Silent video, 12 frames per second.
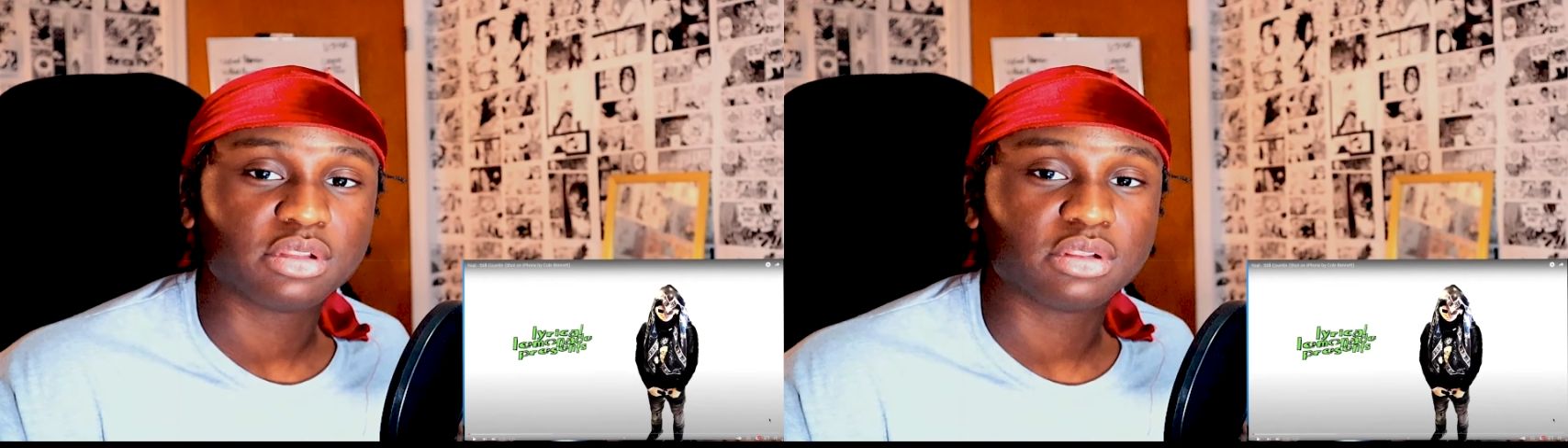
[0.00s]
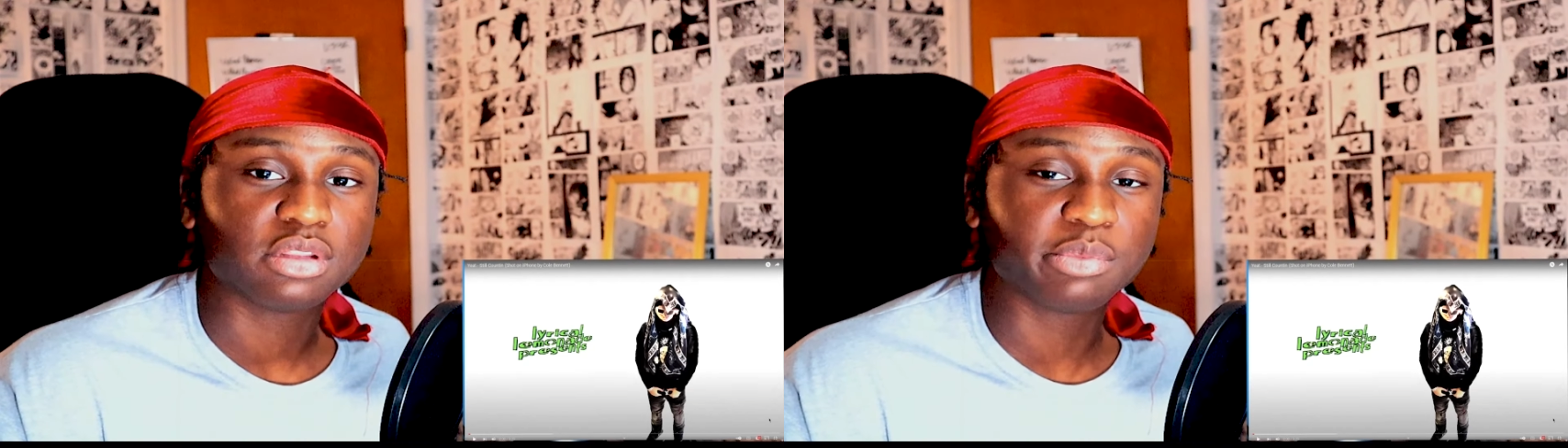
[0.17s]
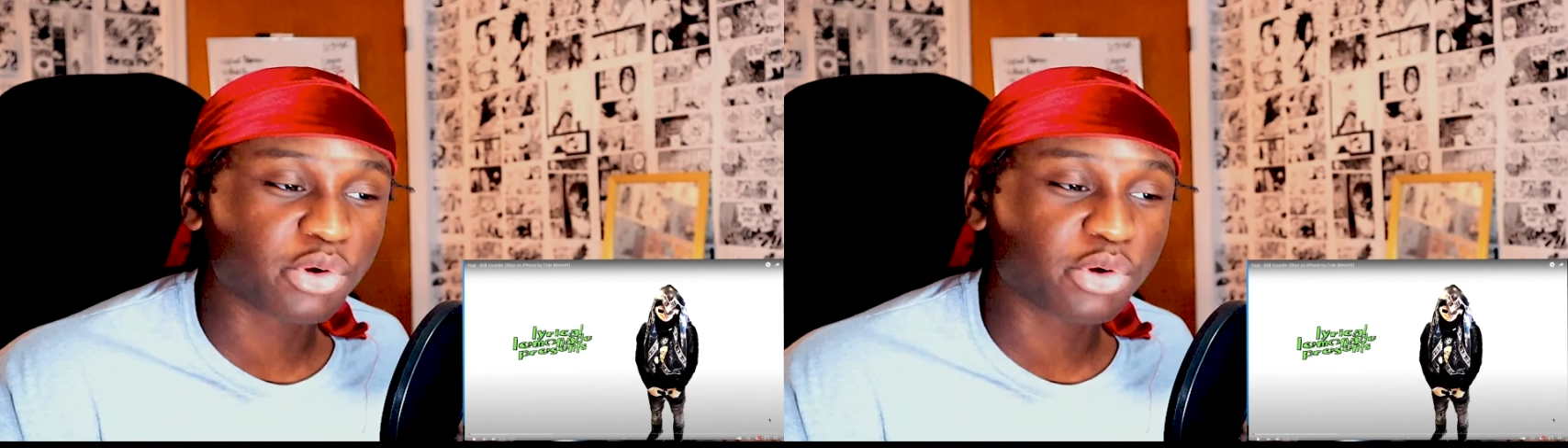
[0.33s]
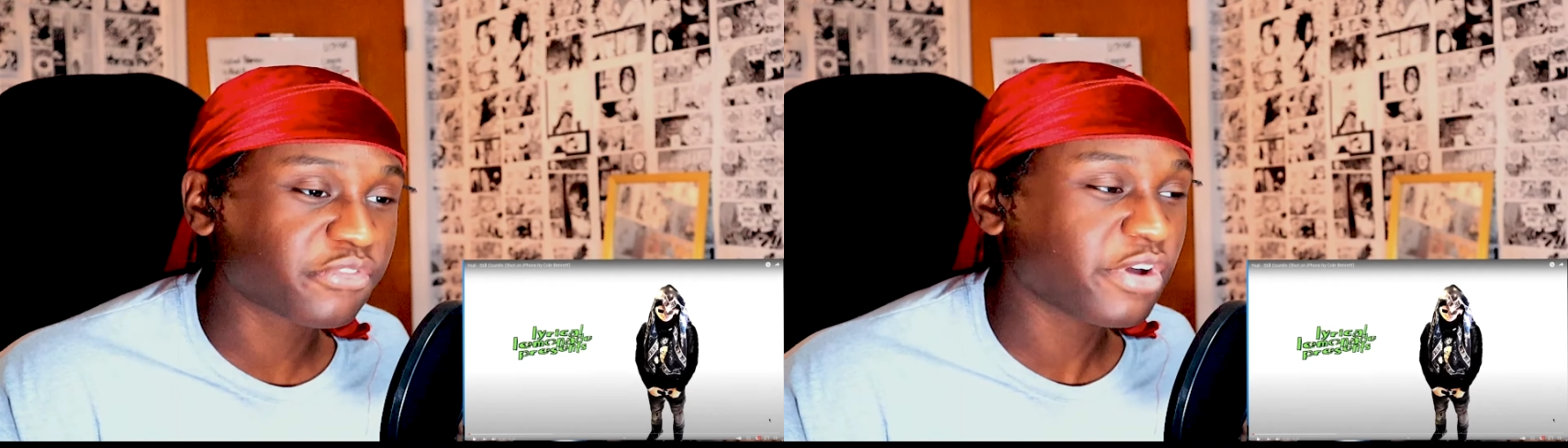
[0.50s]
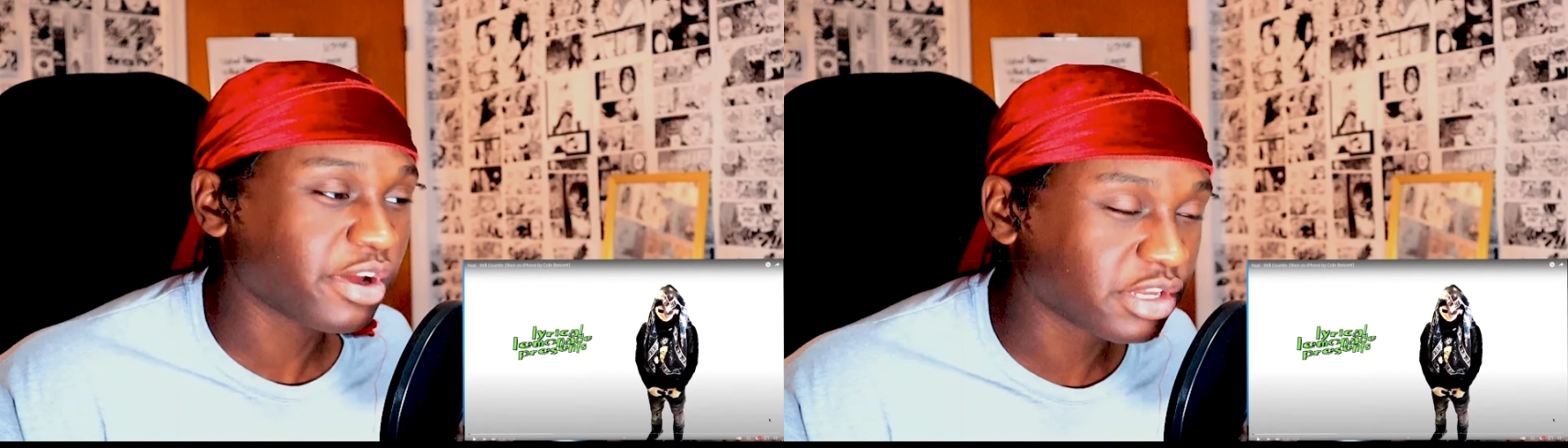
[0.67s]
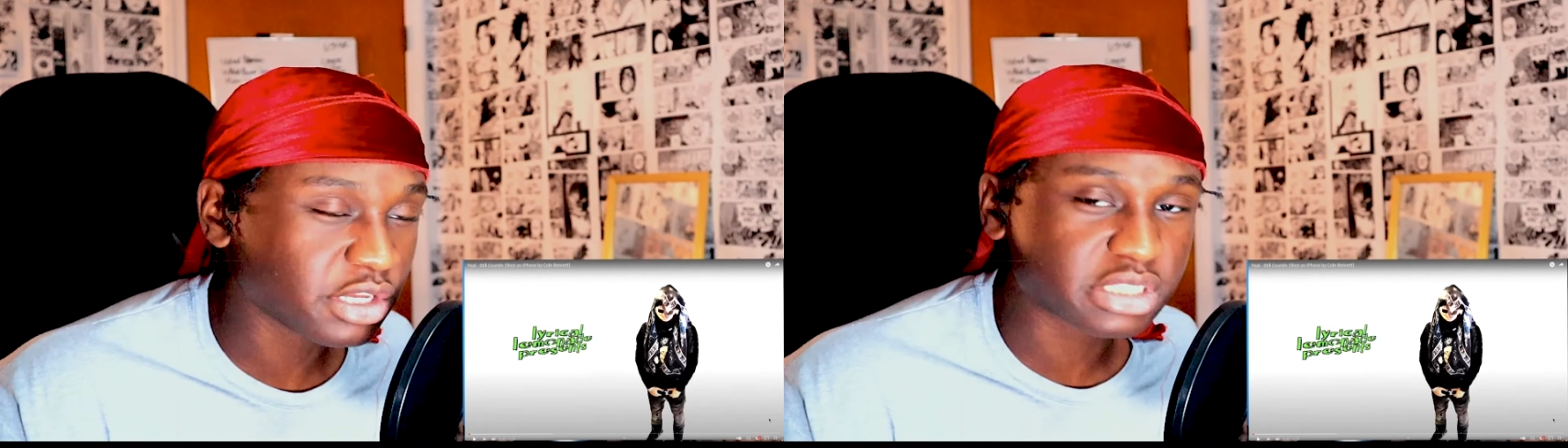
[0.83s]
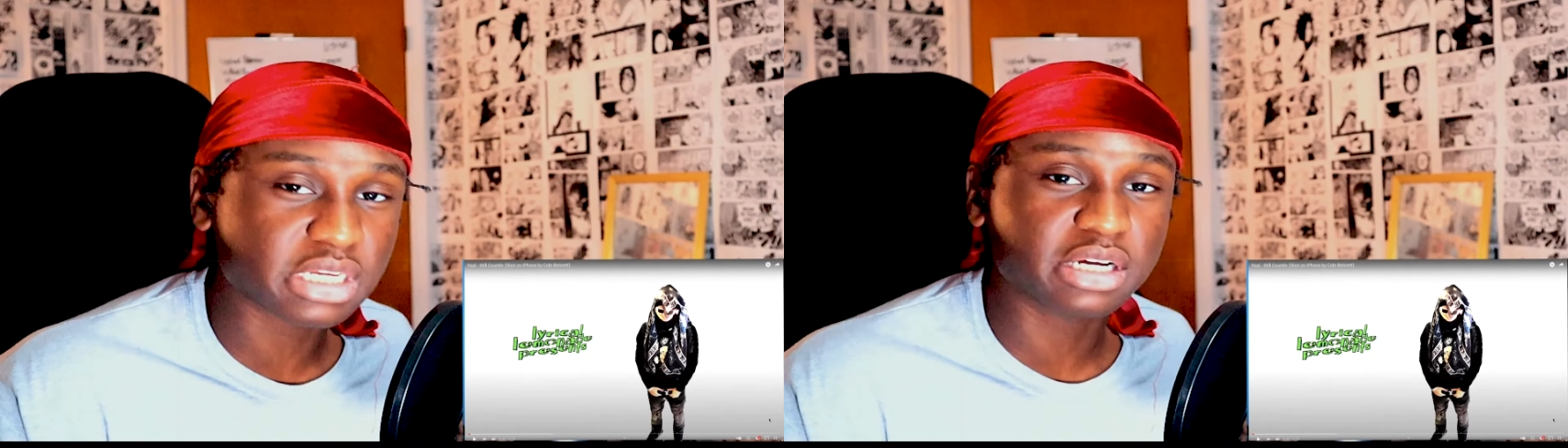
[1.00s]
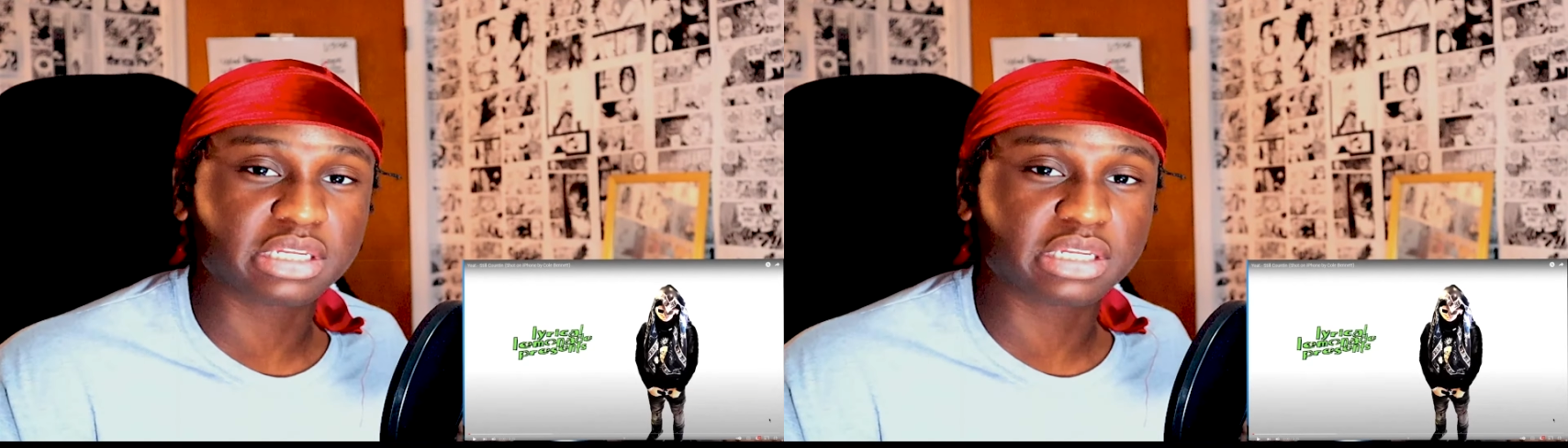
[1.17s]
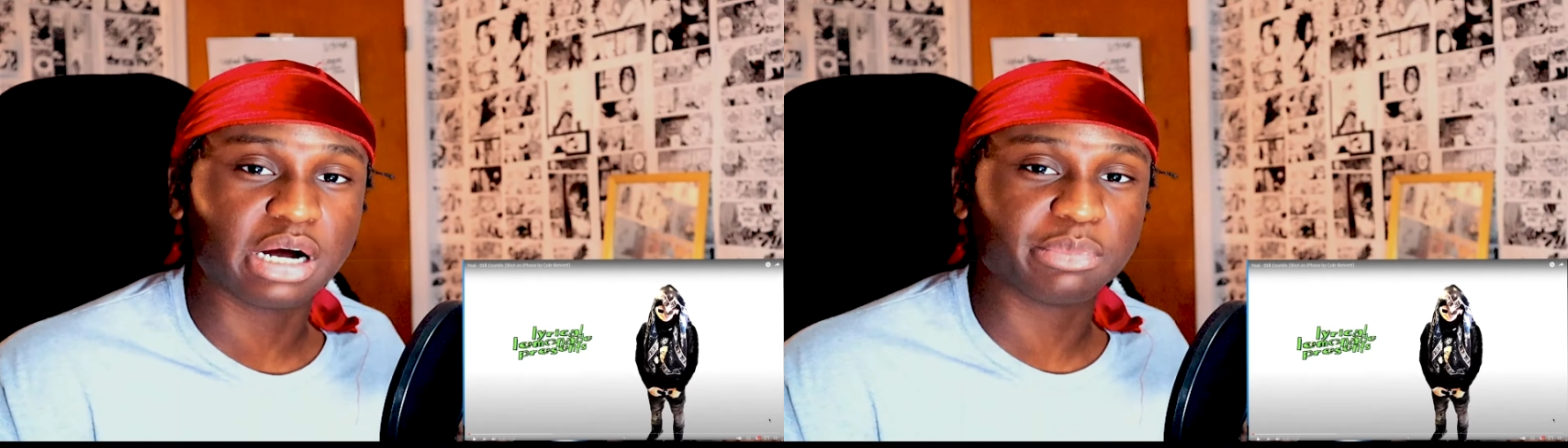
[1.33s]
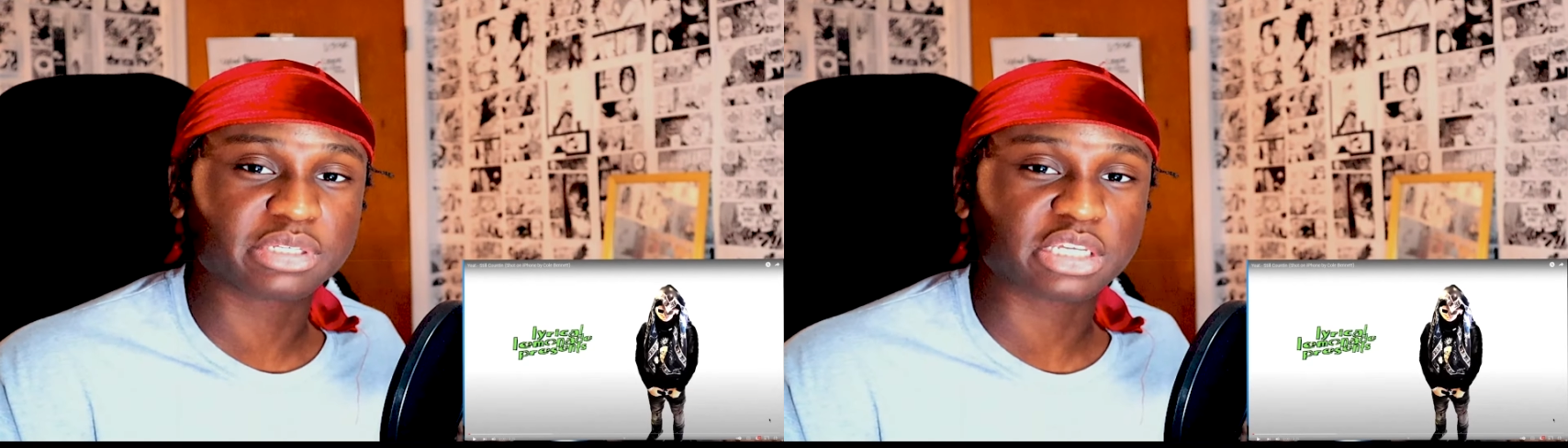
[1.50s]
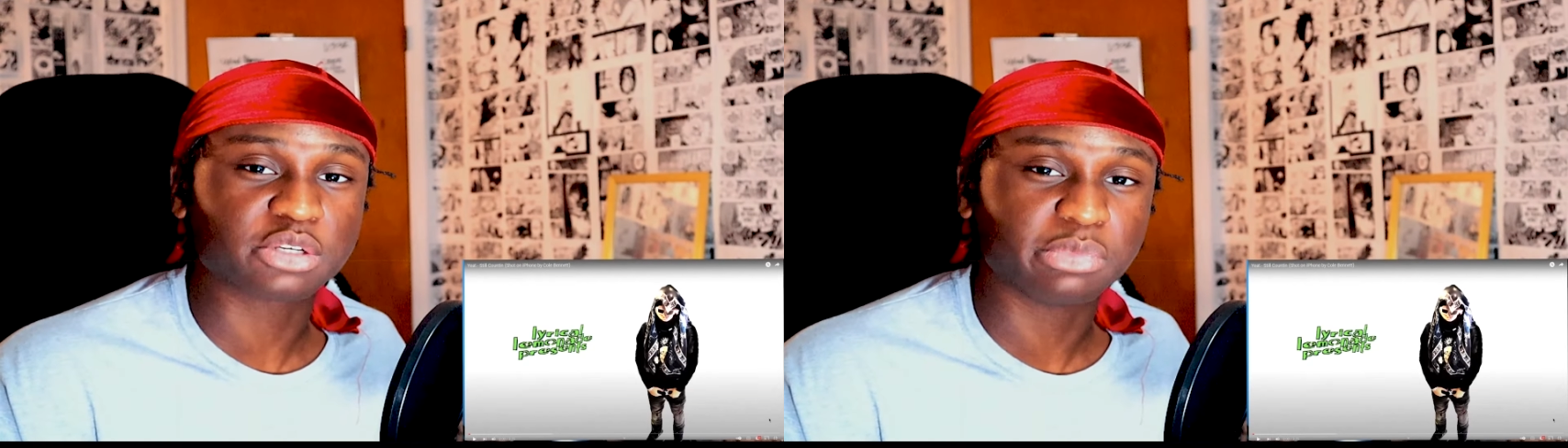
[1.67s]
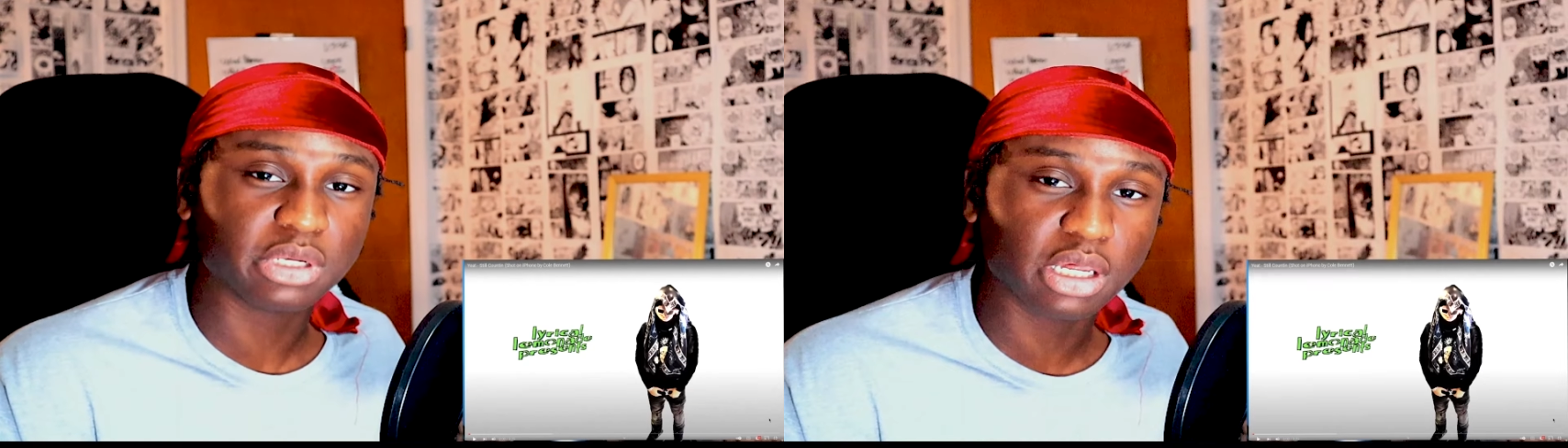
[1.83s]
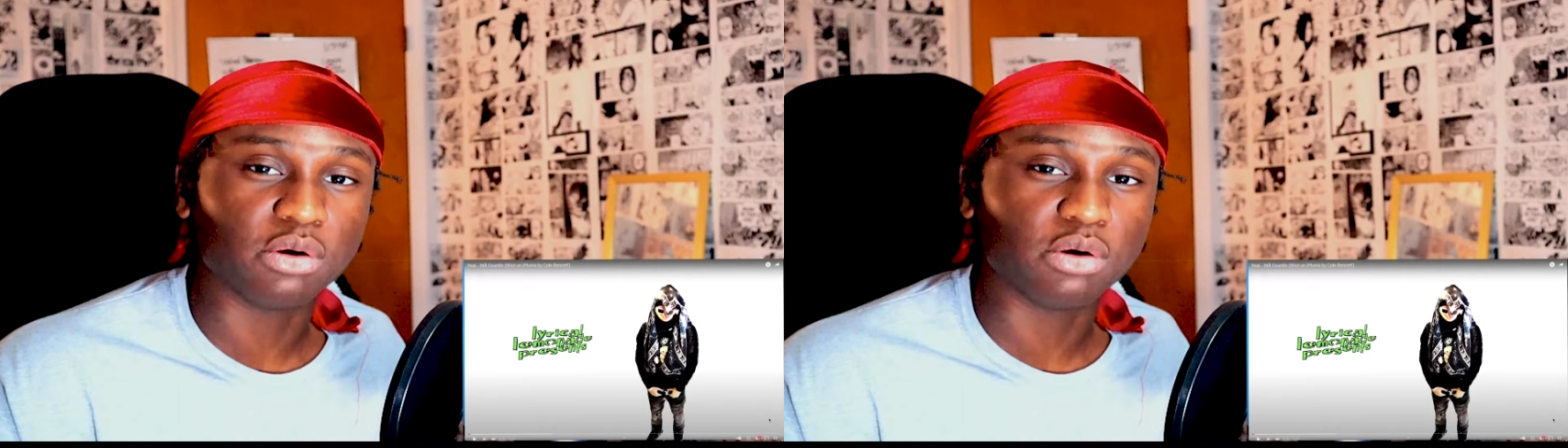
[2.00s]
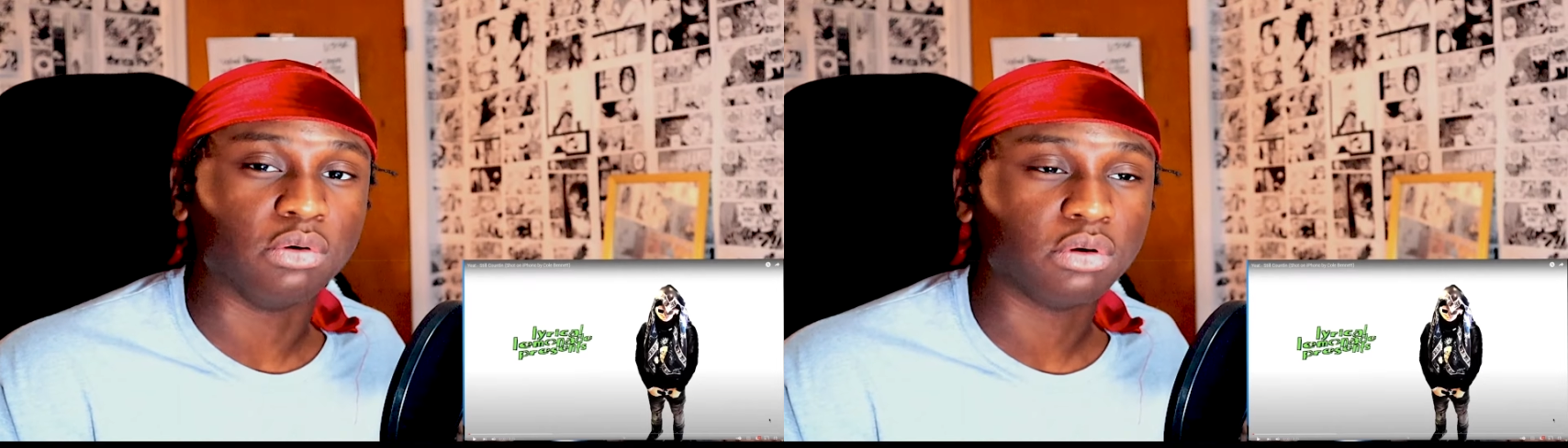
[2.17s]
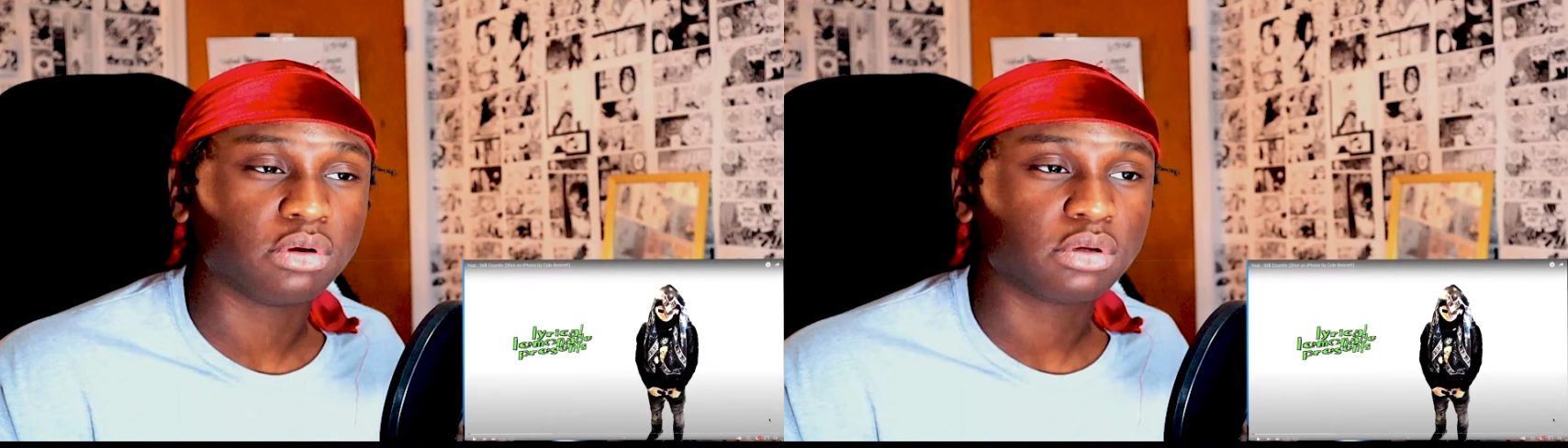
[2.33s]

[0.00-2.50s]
Let me know what your favorite Yeat song in the comment section below.